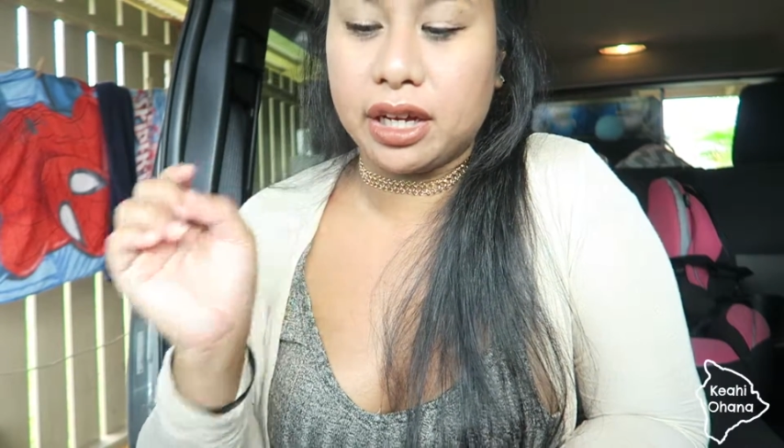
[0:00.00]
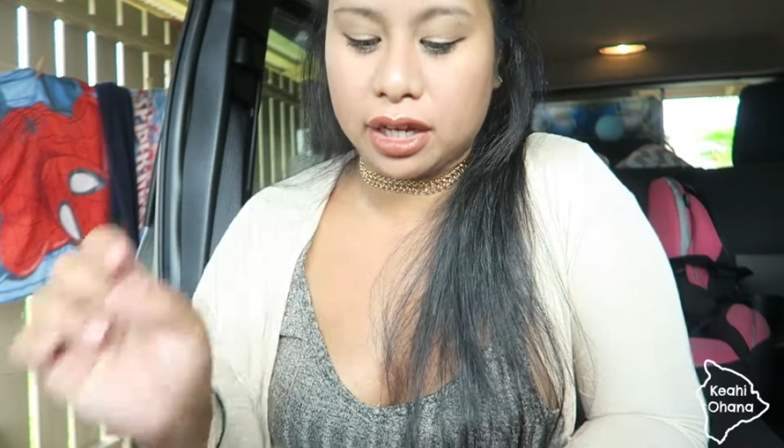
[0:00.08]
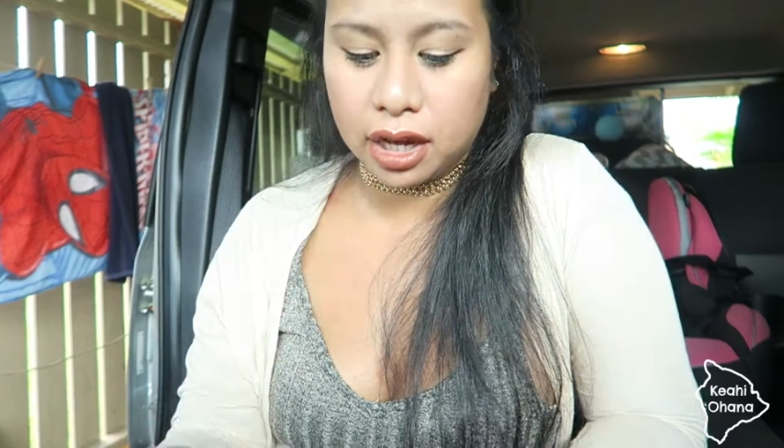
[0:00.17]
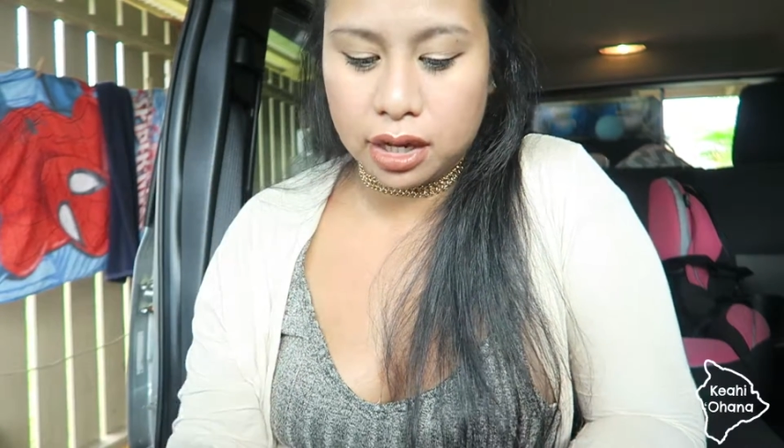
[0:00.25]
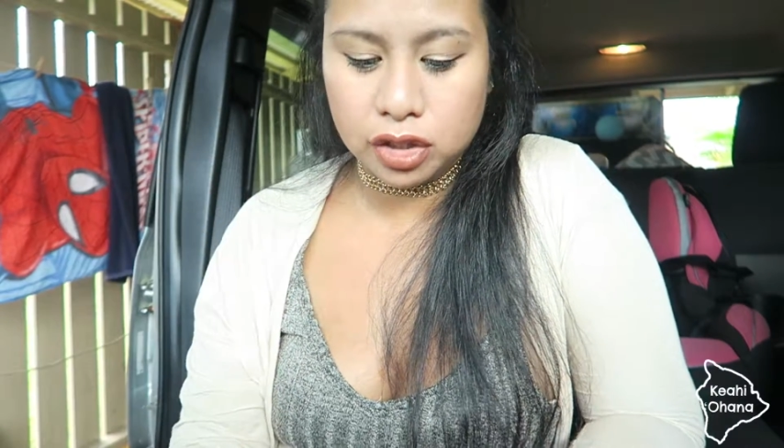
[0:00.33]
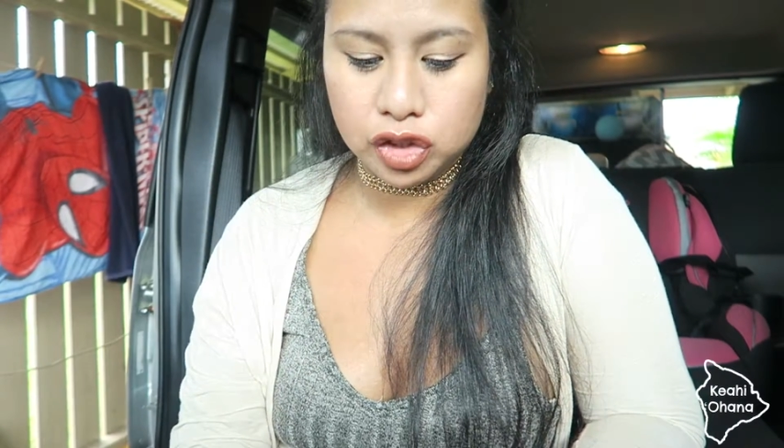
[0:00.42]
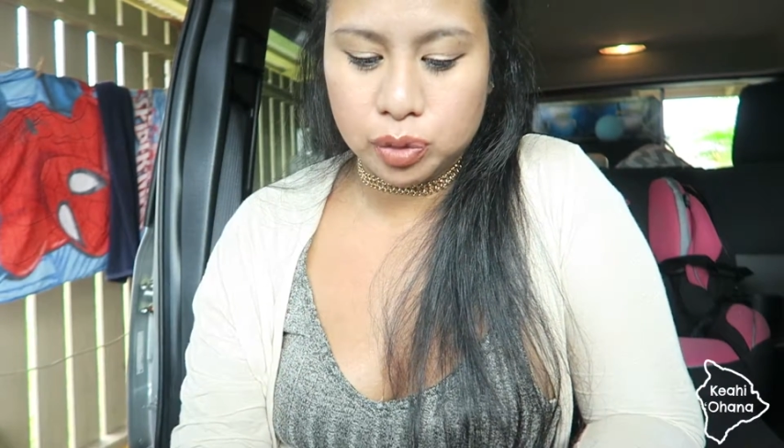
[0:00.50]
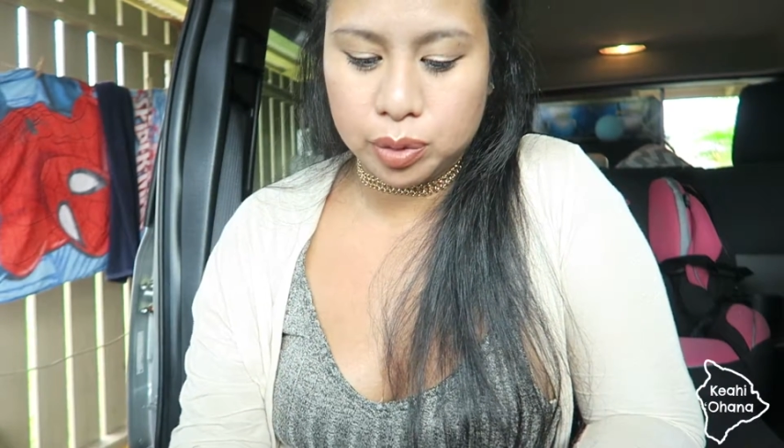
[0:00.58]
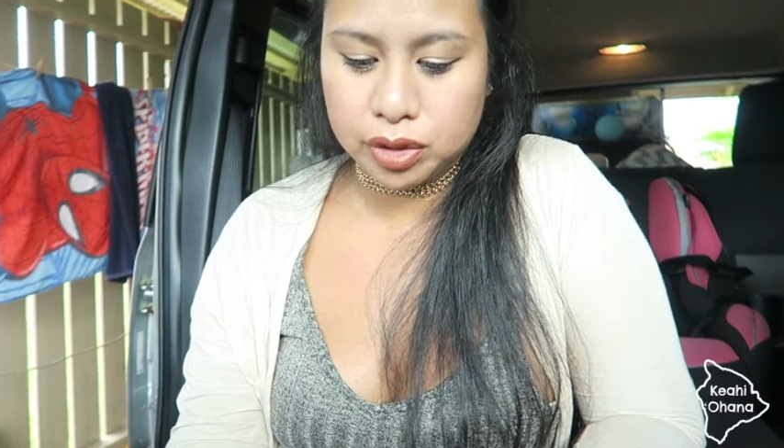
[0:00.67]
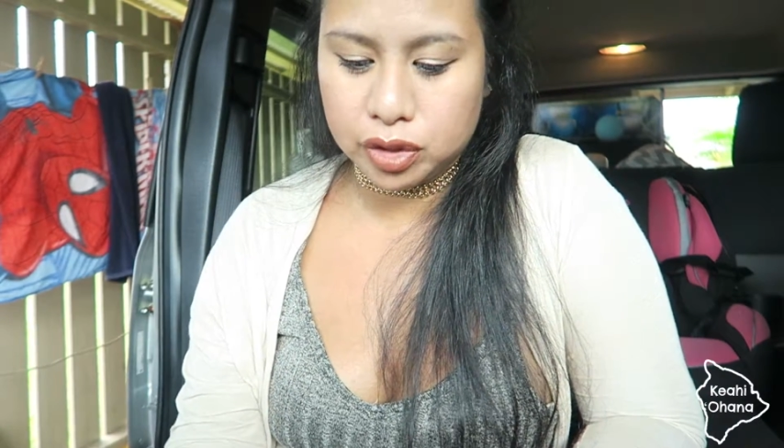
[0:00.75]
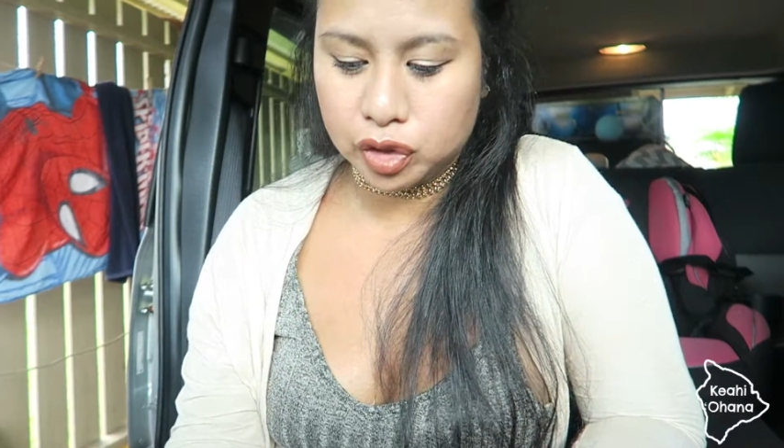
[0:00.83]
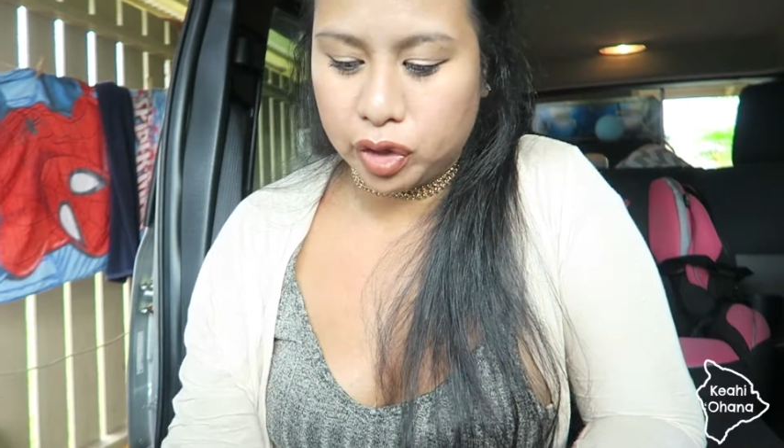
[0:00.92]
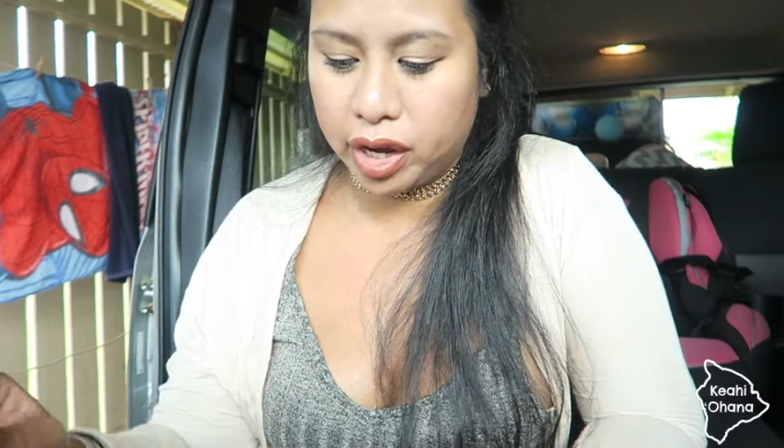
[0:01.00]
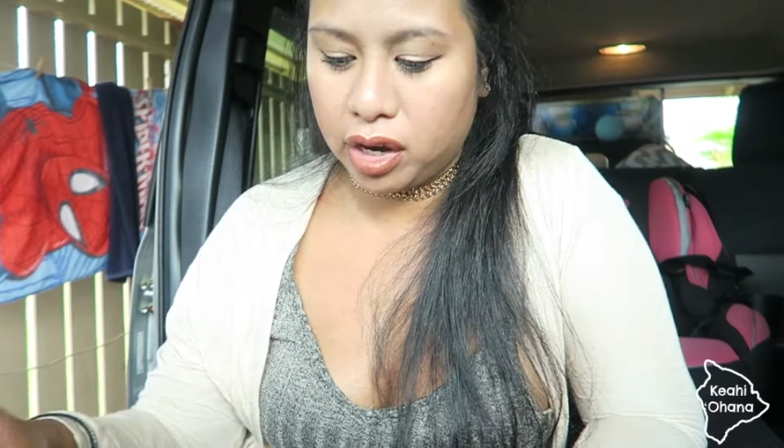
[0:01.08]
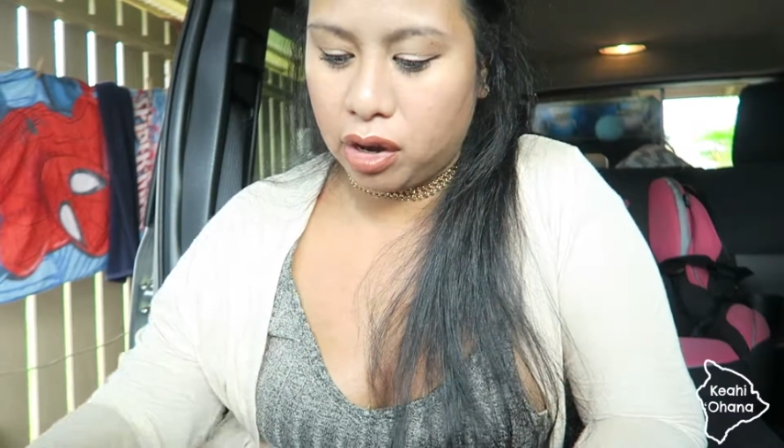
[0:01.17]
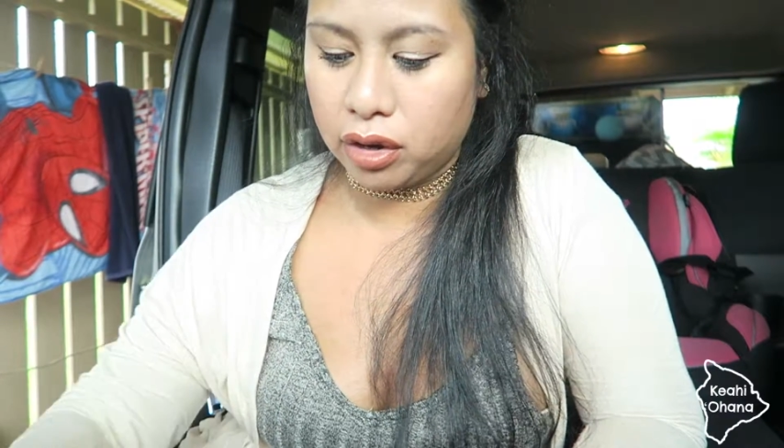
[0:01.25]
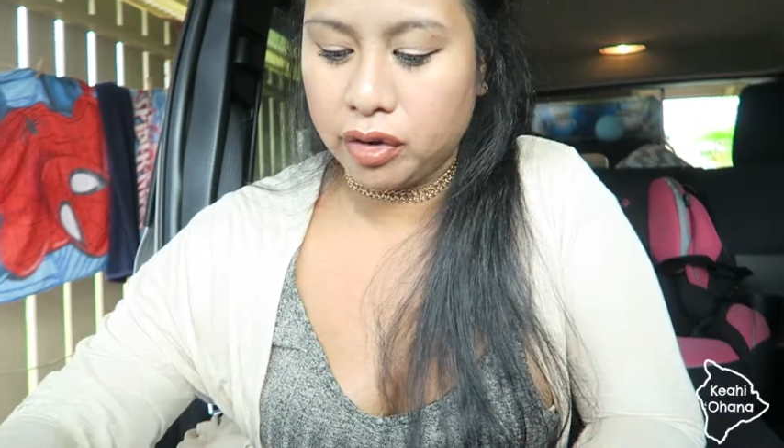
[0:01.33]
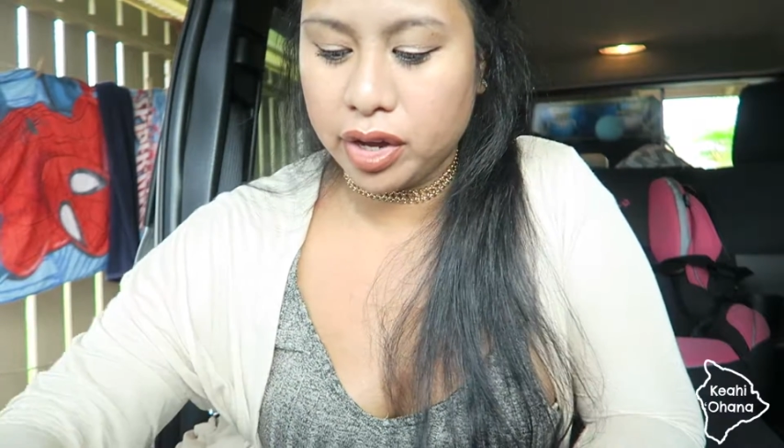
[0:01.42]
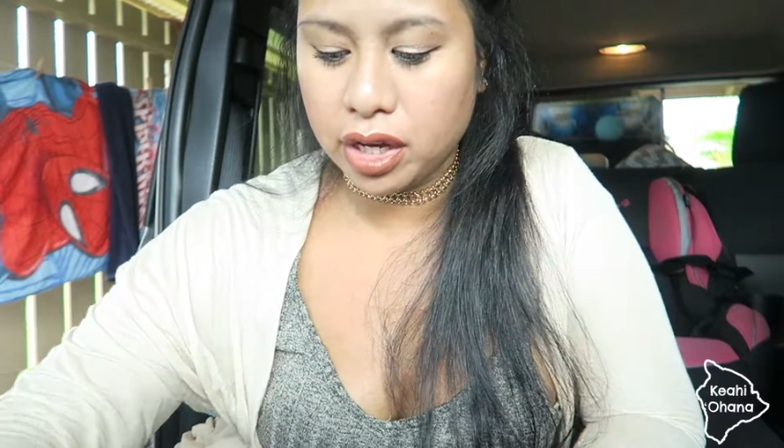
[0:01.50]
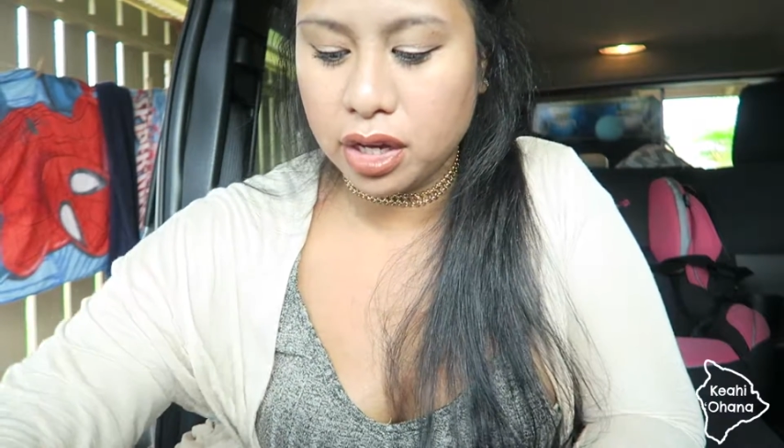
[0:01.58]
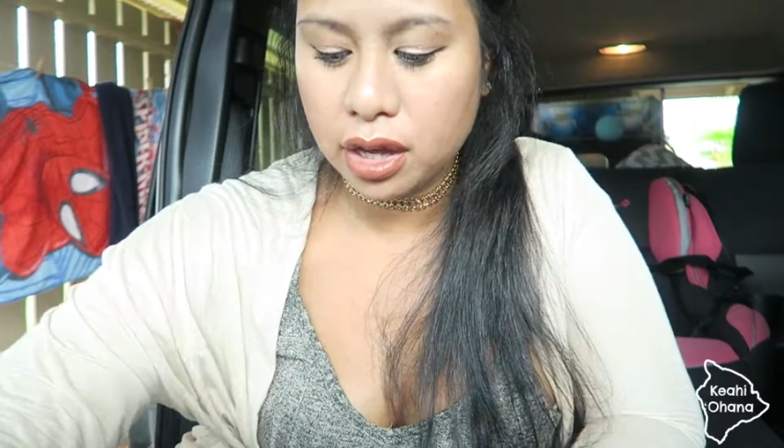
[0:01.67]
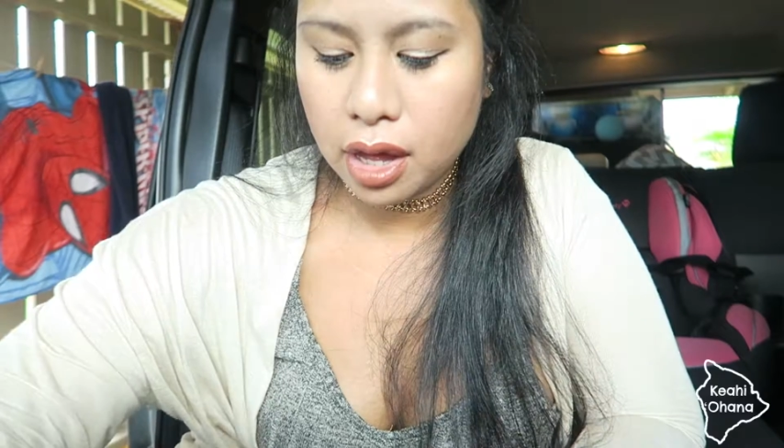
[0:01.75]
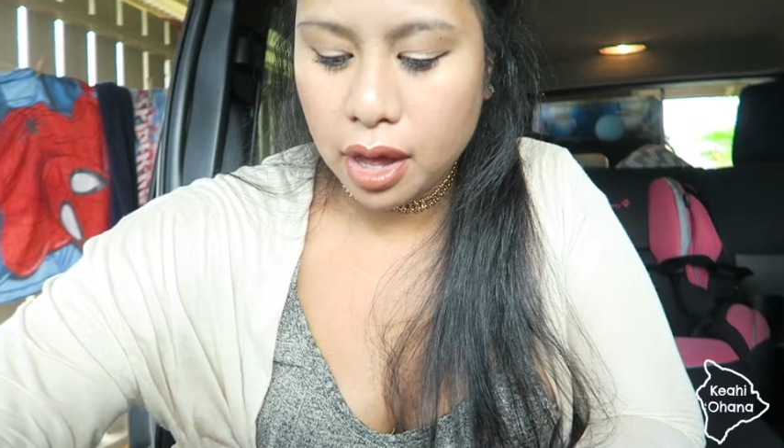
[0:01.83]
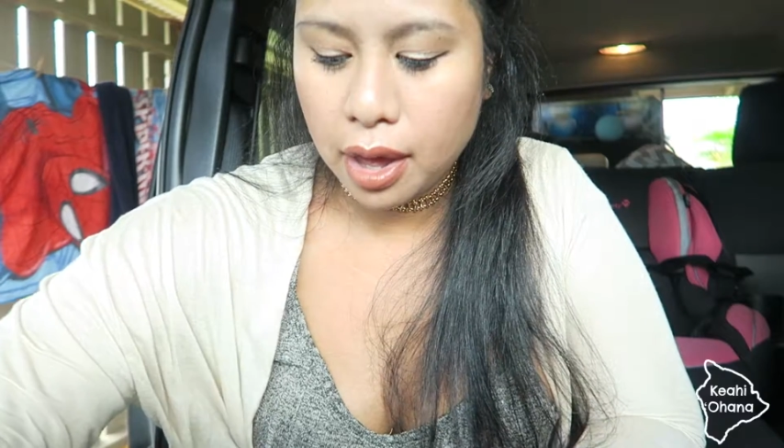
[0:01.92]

I kind of just wanted to try it on already